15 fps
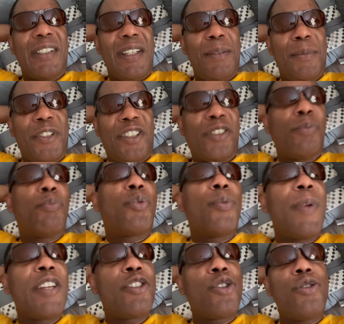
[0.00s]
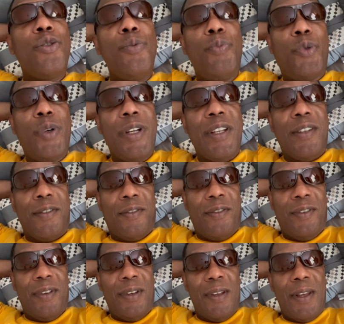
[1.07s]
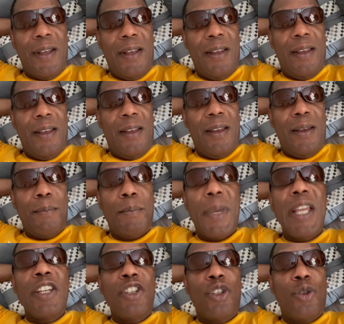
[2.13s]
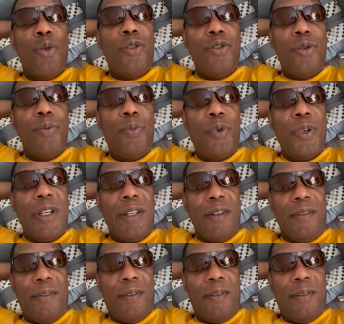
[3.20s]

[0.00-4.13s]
images. Make sure you breathe. Make sure you breathe.